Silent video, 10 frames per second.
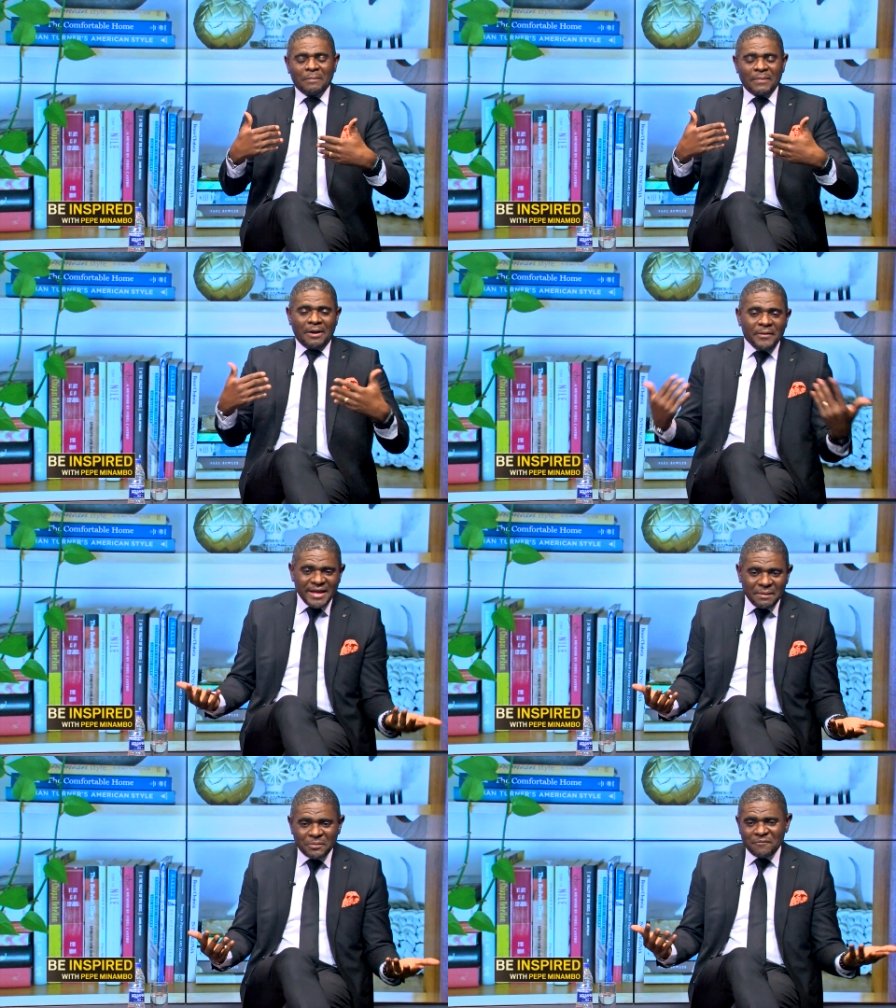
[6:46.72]

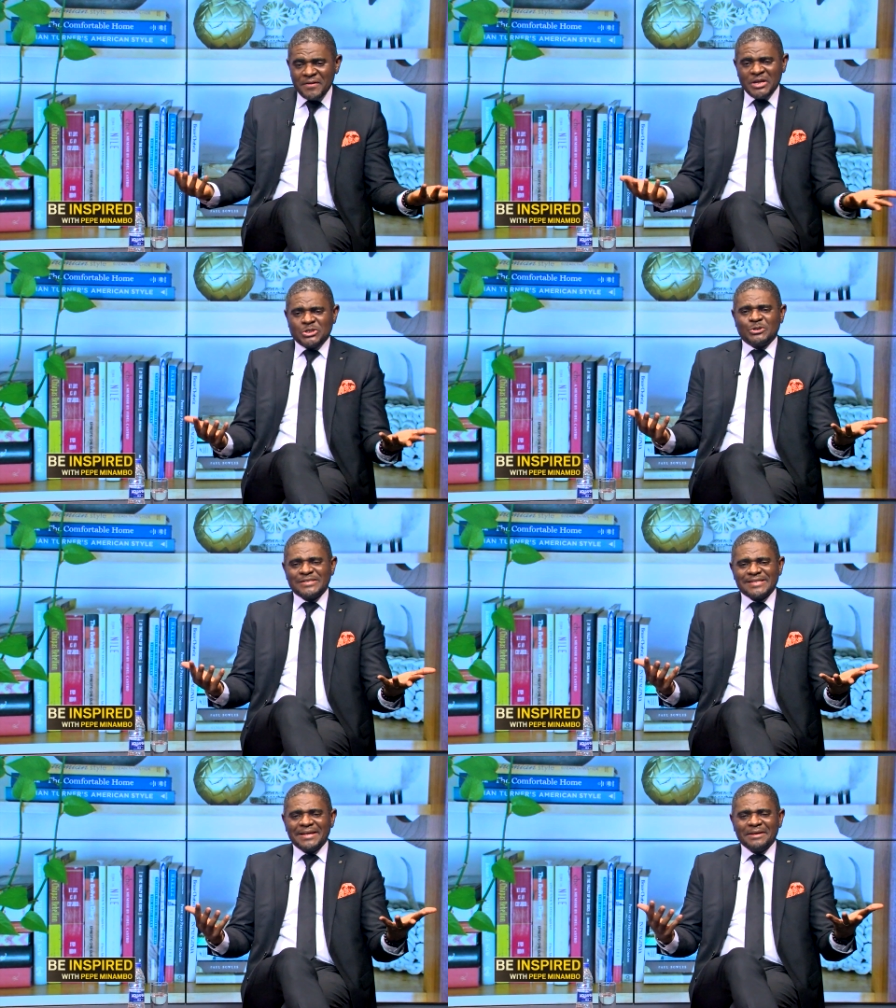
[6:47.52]
career,
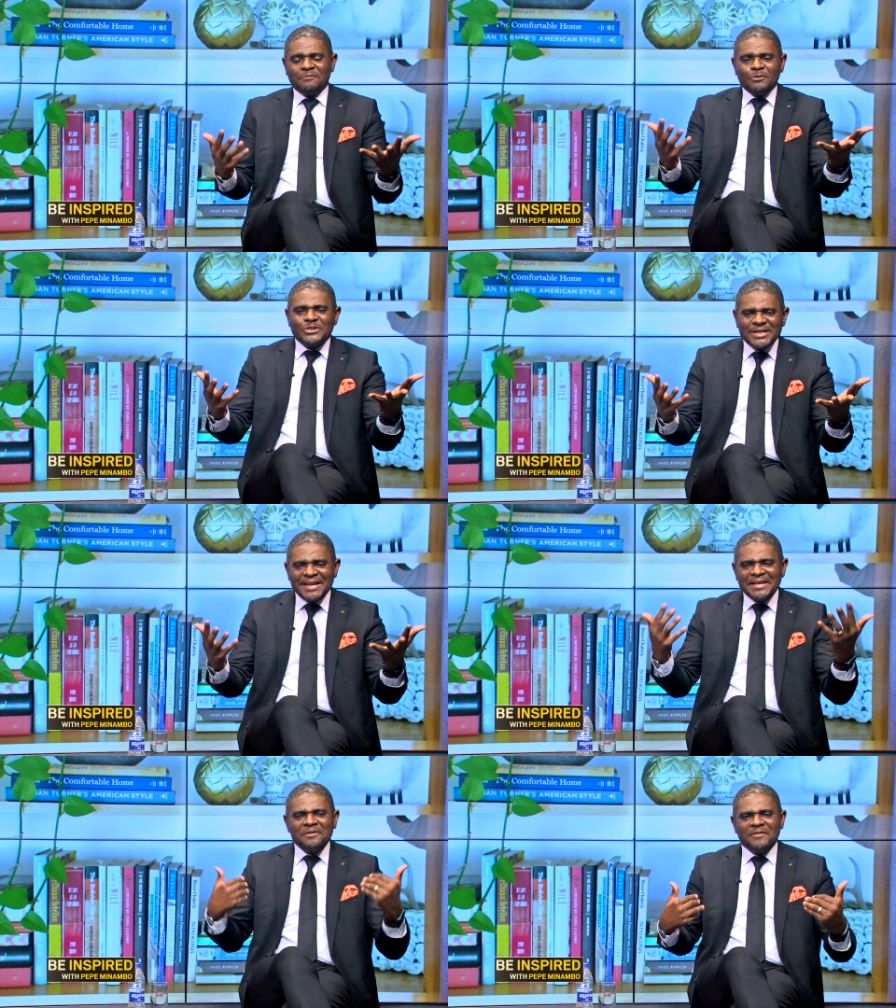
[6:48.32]
professions, future,
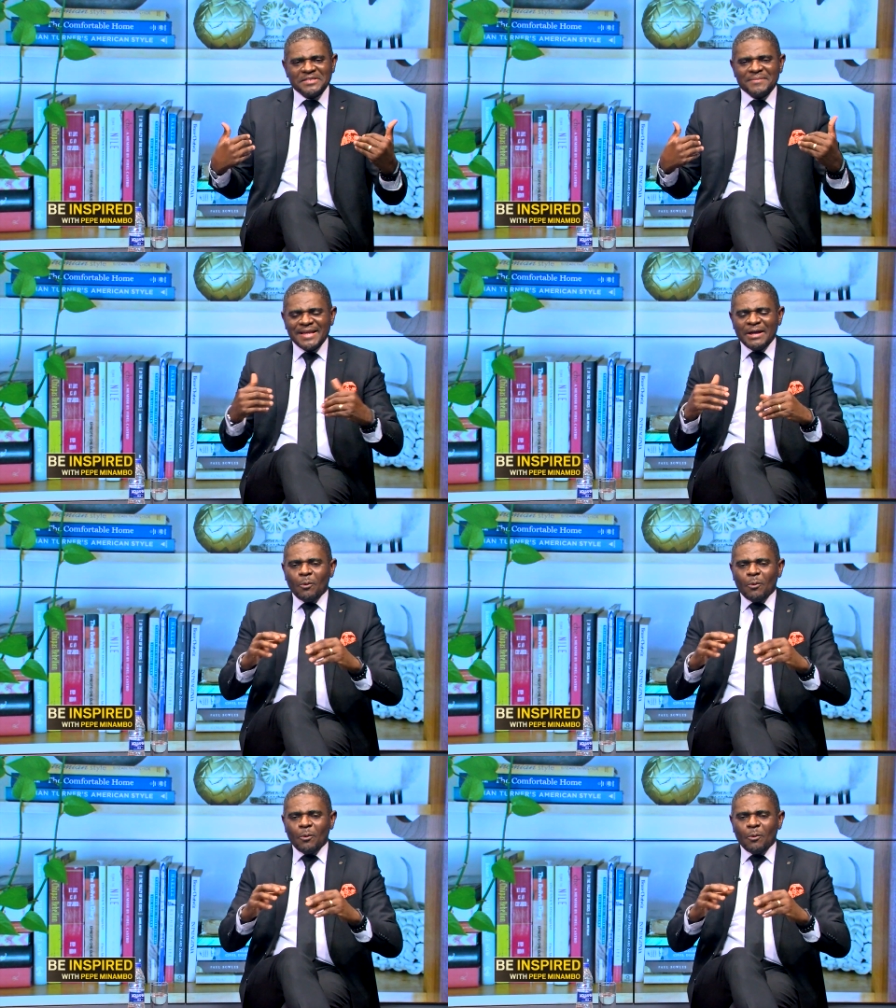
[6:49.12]
and investment.